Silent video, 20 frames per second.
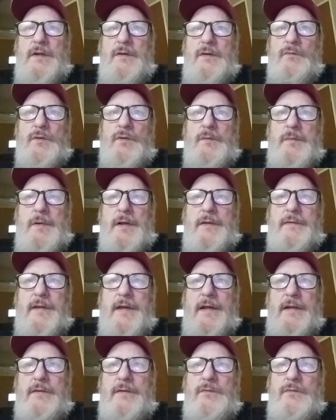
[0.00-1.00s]
I ain't worried about
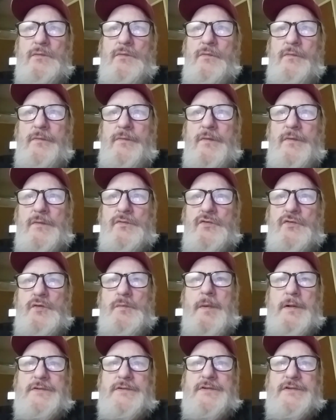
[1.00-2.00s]
that.
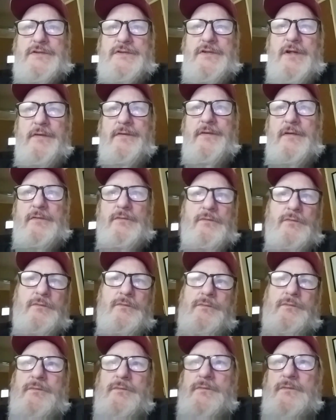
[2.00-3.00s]
$2 is nothing.
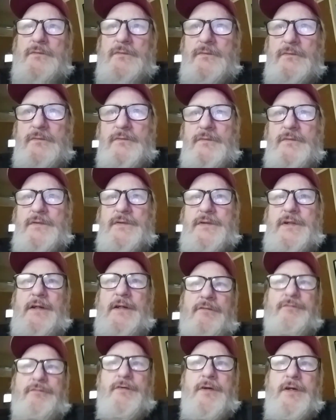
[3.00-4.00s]
It's
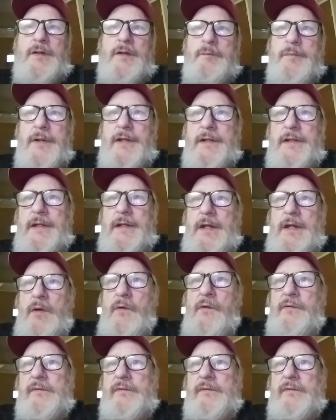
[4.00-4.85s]
like a frickin' penny.